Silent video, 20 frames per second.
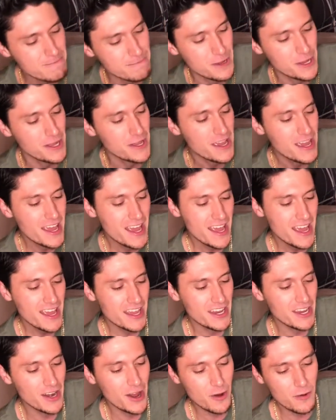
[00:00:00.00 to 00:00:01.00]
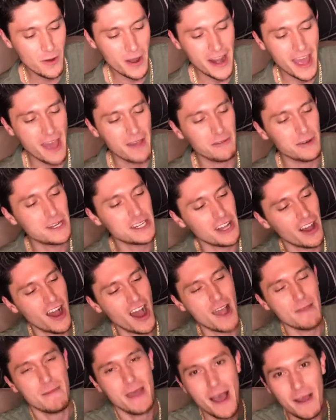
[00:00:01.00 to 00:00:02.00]
But you know what? Every
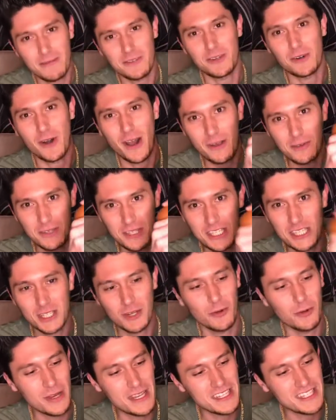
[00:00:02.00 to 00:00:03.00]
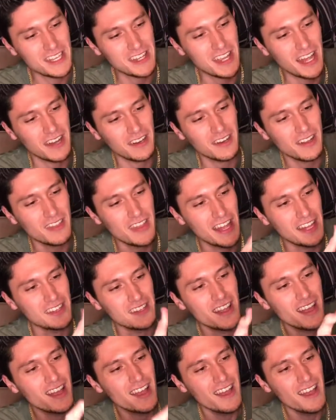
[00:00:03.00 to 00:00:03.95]
time after I would squeeze it, that